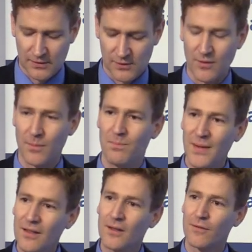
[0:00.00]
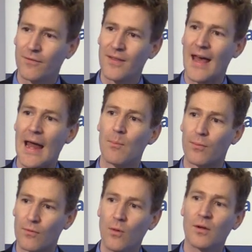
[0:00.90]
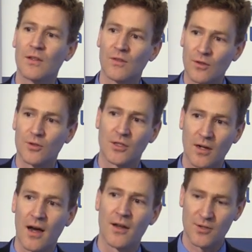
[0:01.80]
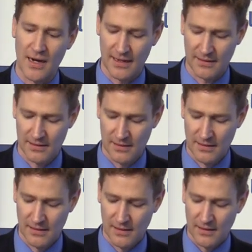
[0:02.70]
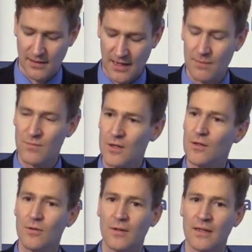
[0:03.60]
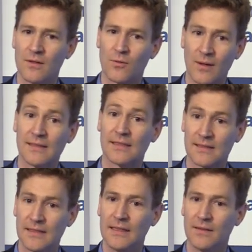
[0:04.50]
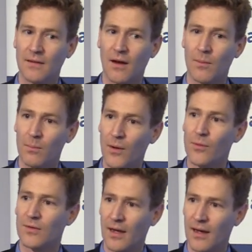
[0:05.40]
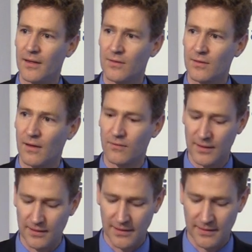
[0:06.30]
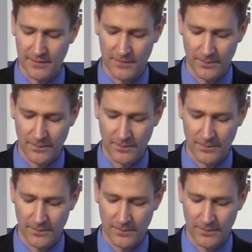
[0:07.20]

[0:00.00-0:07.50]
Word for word: So the bill for that broken social contract came due in 2016 on both sides of the Atlantic.